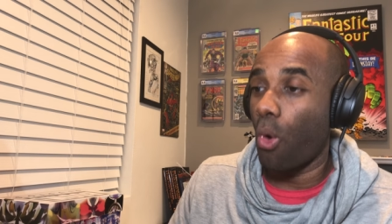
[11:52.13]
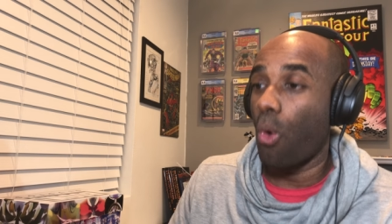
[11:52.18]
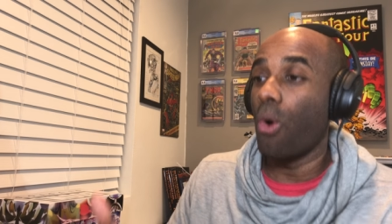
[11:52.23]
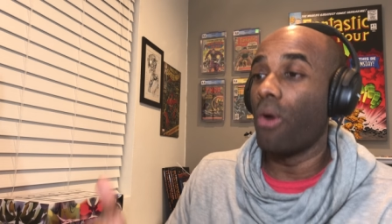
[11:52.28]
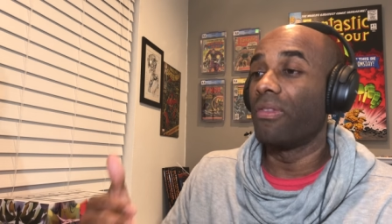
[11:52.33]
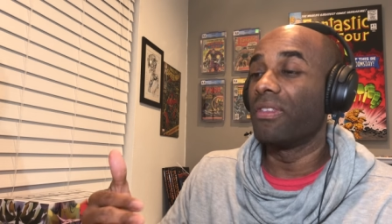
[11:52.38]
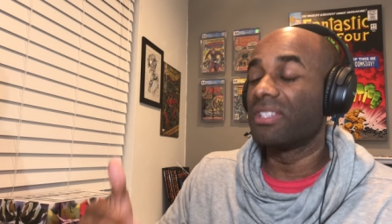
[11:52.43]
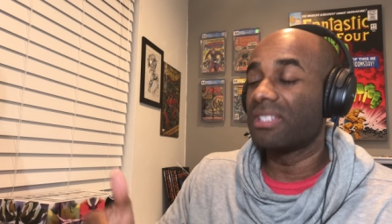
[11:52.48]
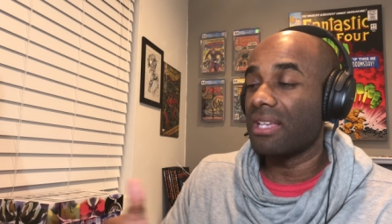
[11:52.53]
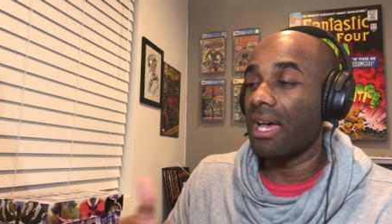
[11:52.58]

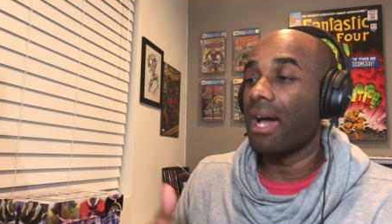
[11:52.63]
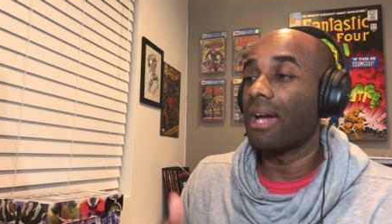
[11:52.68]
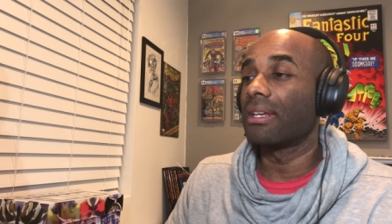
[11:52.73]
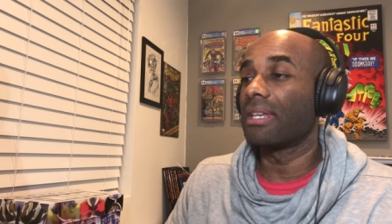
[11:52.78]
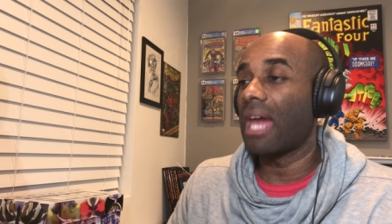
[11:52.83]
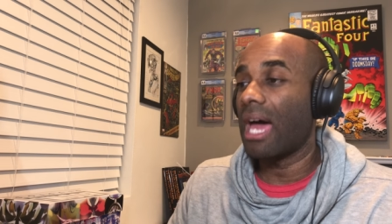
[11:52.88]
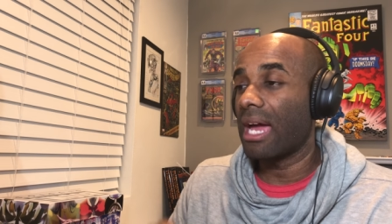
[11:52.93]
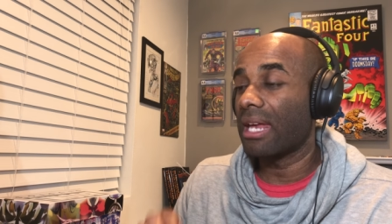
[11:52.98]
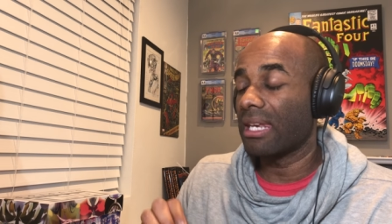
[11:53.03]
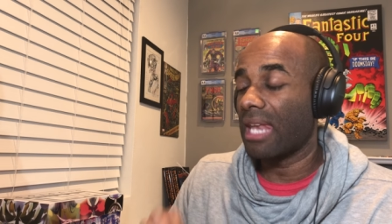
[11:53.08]
on the
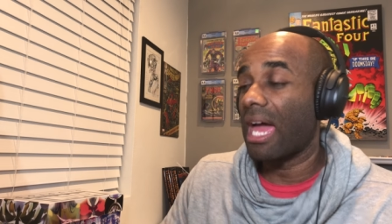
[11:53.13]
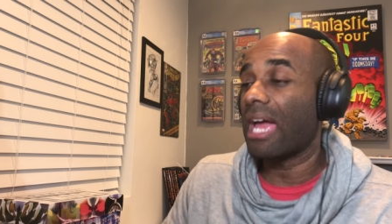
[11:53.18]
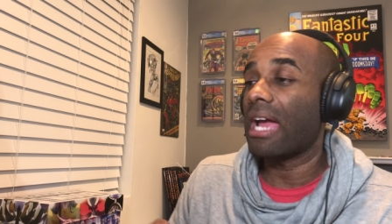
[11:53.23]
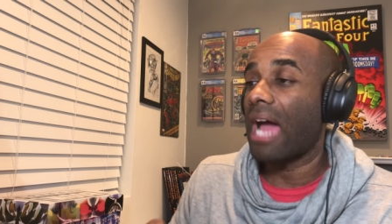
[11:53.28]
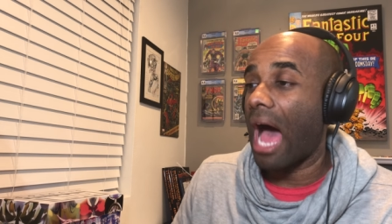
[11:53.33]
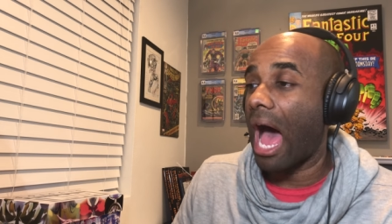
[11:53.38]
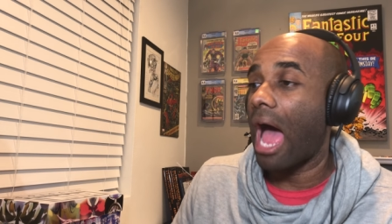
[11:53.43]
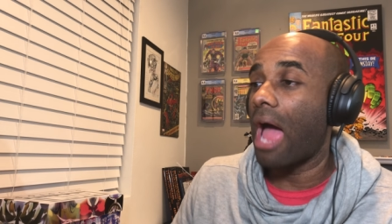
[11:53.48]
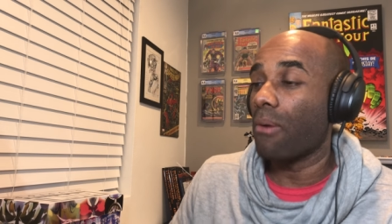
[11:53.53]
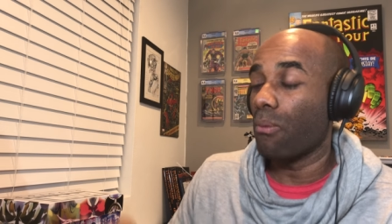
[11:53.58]
sideline like
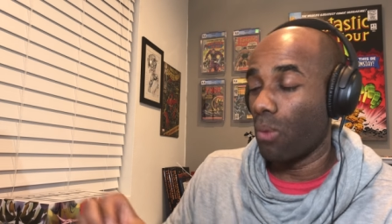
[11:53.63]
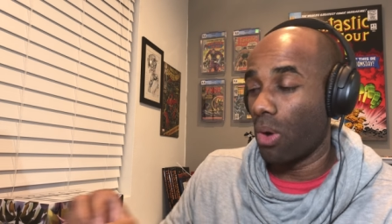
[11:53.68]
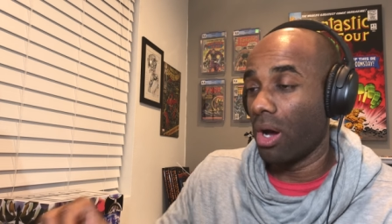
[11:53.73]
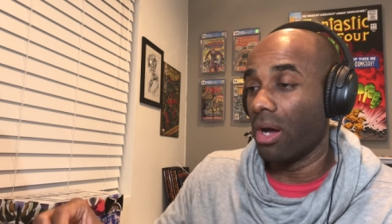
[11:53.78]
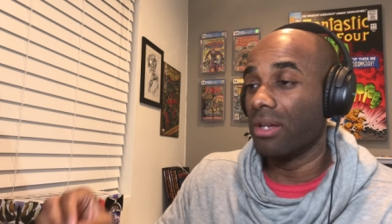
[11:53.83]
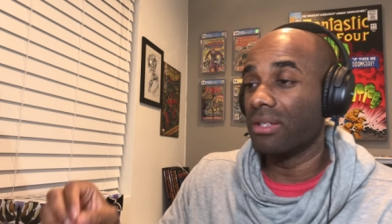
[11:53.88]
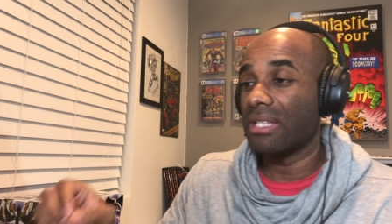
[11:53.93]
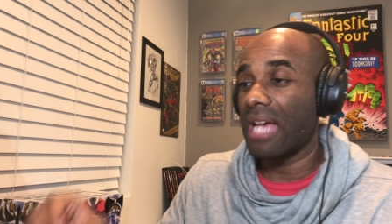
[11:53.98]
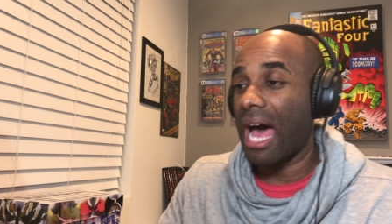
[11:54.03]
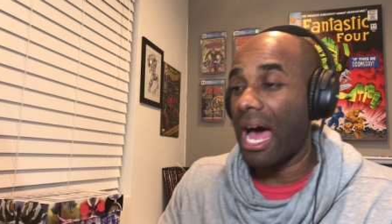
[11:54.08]
i
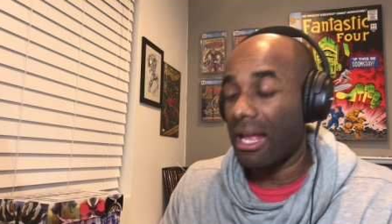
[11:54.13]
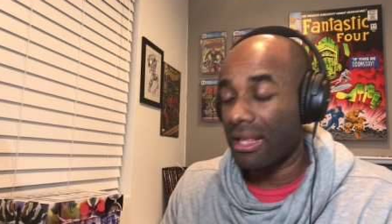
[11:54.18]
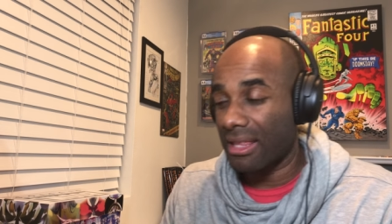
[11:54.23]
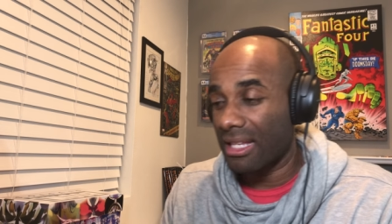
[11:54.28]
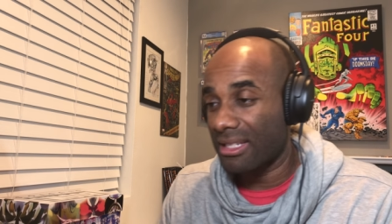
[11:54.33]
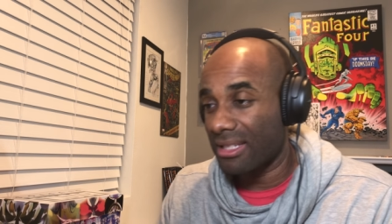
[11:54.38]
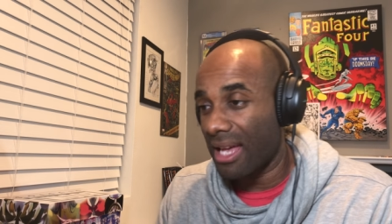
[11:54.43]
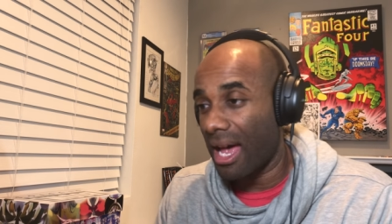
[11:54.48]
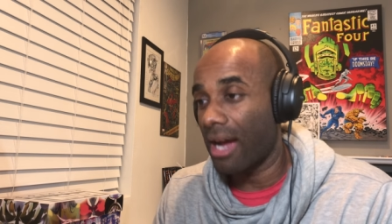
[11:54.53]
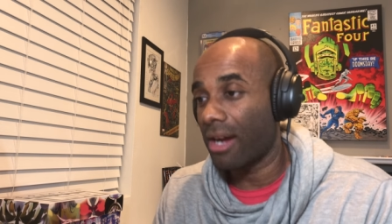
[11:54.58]
was at the
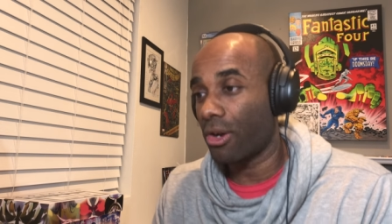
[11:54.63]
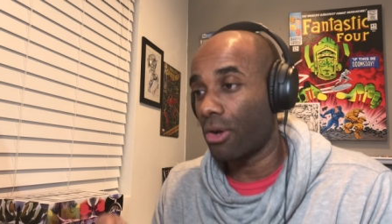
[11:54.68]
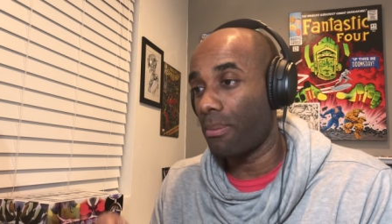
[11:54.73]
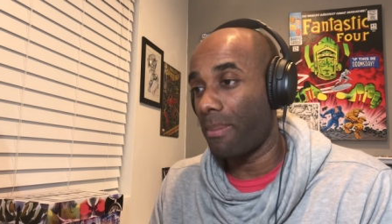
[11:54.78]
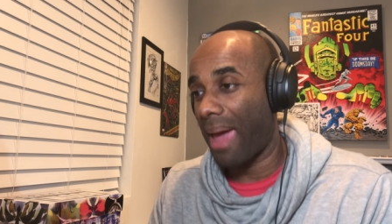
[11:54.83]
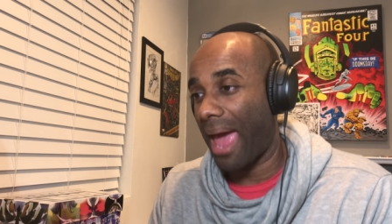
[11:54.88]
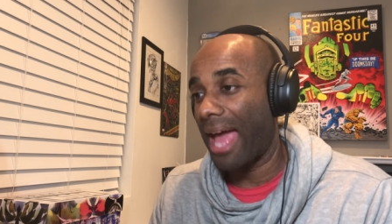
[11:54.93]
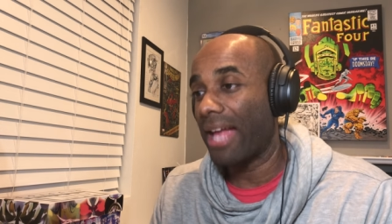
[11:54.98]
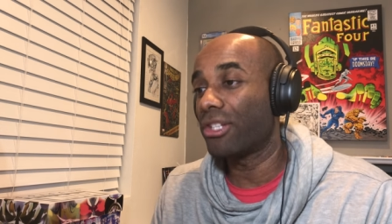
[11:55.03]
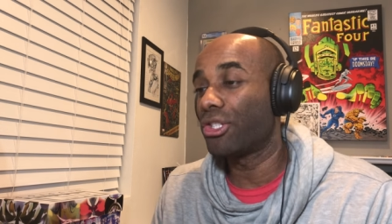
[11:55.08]
soccer
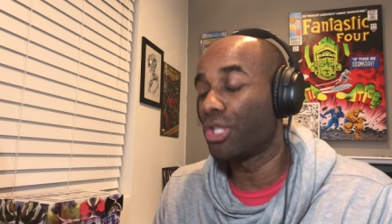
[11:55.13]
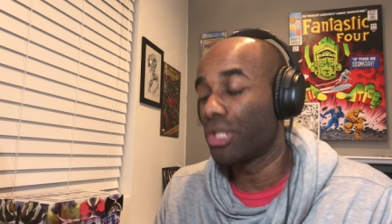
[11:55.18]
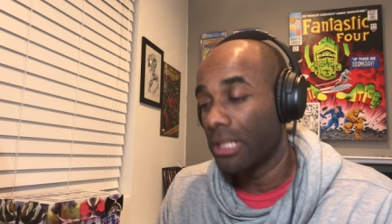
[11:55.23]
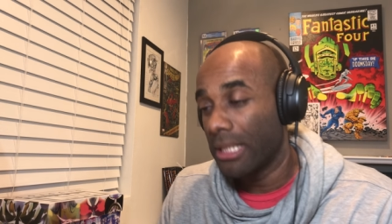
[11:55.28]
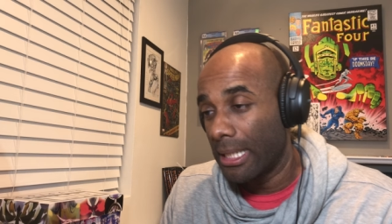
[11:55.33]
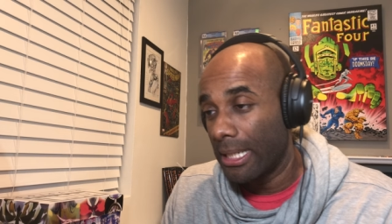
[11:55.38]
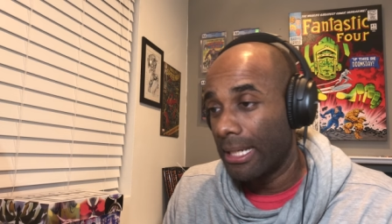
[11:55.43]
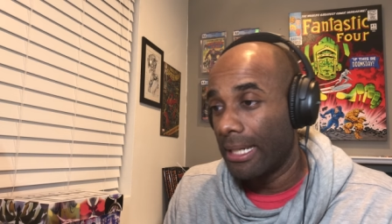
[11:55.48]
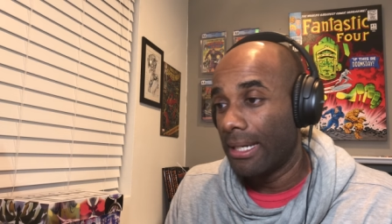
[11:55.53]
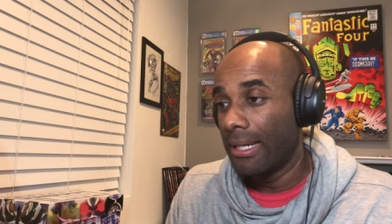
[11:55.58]
match
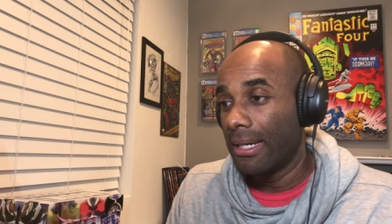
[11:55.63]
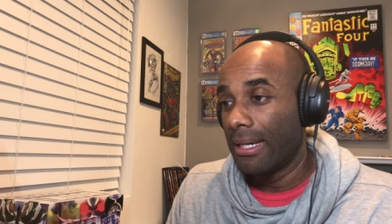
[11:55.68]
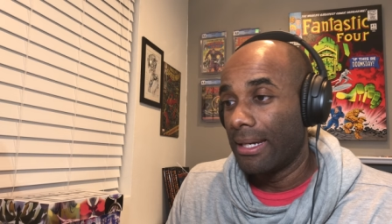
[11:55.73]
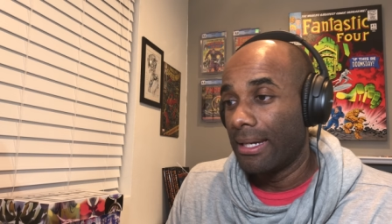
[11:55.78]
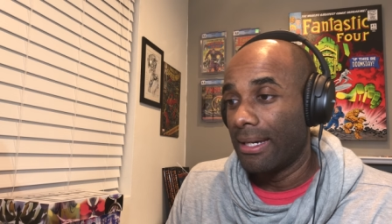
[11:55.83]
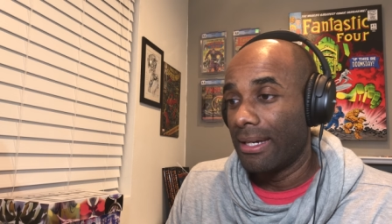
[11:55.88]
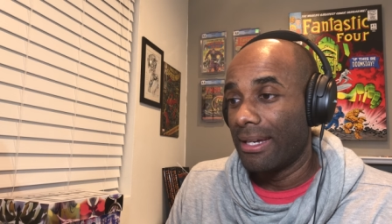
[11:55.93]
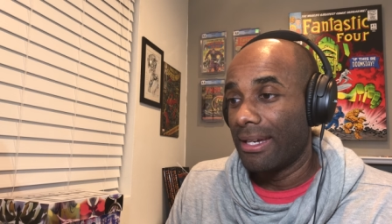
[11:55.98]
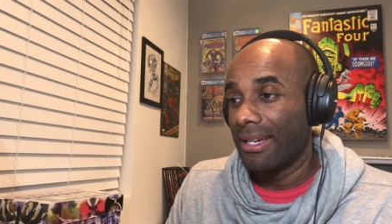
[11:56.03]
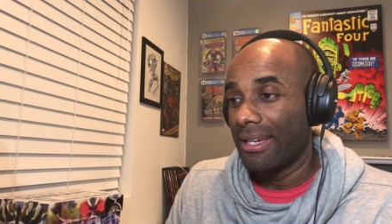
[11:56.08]

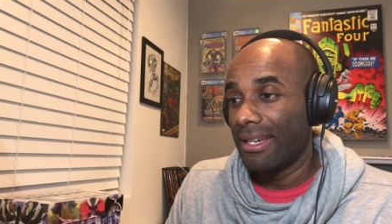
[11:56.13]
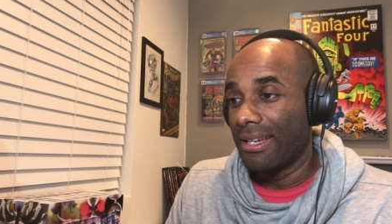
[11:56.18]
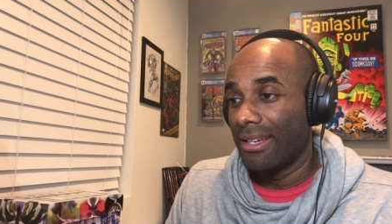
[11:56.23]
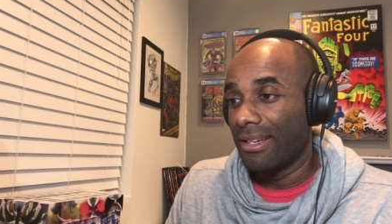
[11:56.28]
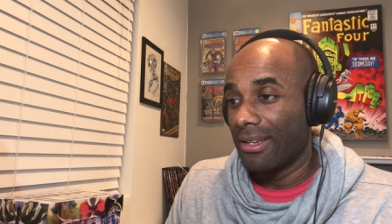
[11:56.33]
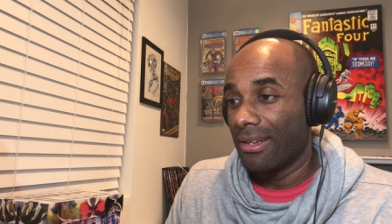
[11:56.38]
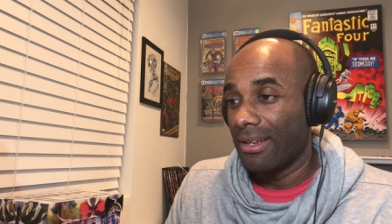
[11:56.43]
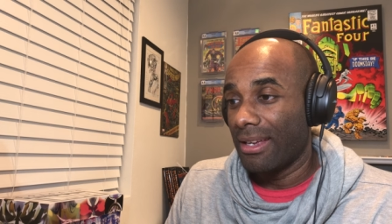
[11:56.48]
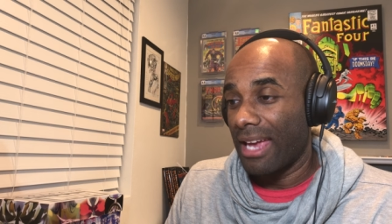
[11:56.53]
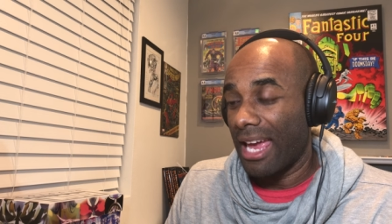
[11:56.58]

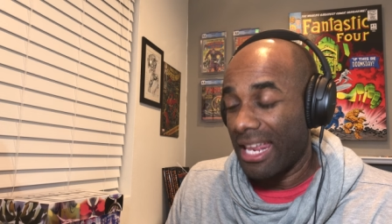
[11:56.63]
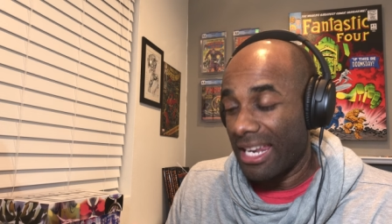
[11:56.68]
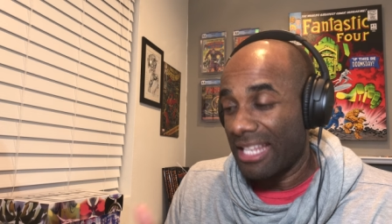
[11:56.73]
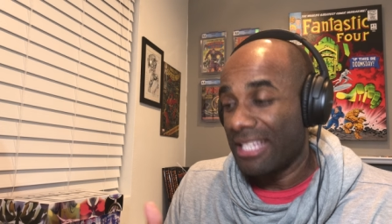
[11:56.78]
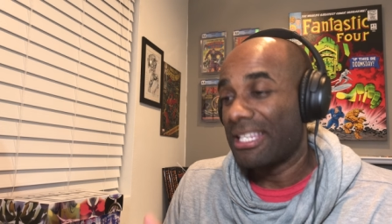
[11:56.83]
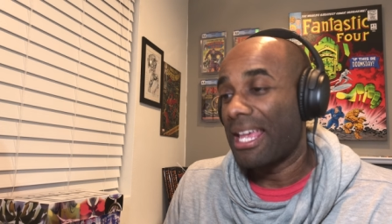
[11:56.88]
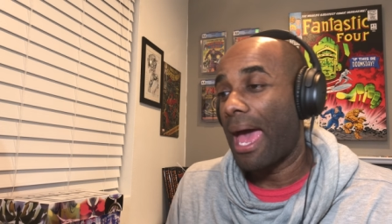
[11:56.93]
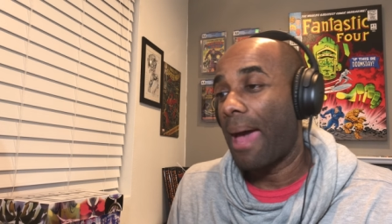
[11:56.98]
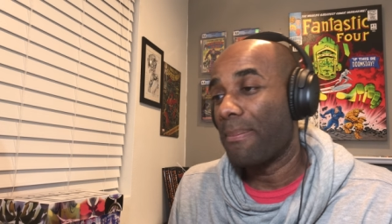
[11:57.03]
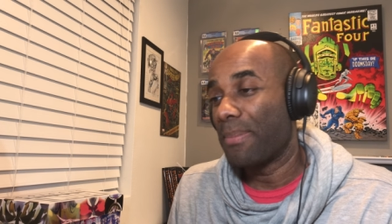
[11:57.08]
and
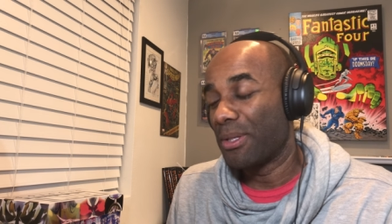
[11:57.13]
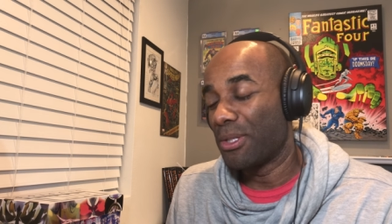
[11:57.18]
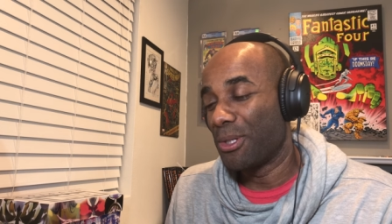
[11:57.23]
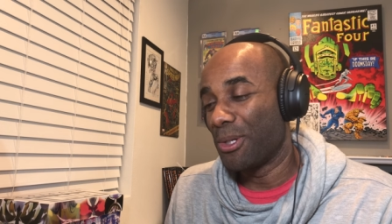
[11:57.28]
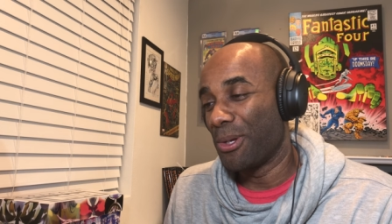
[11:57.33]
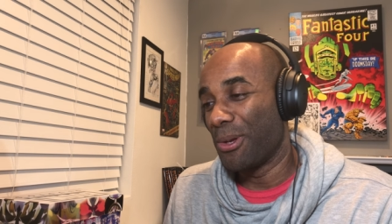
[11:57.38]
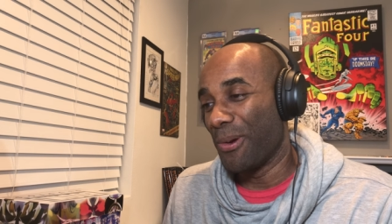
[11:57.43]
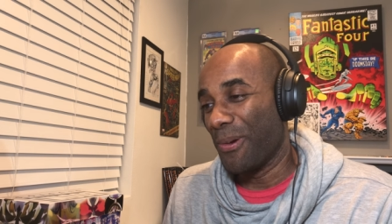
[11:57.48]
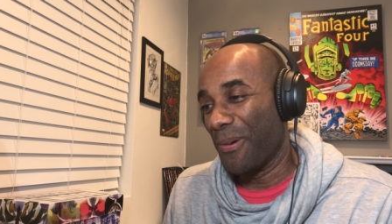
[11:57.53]
this happened to you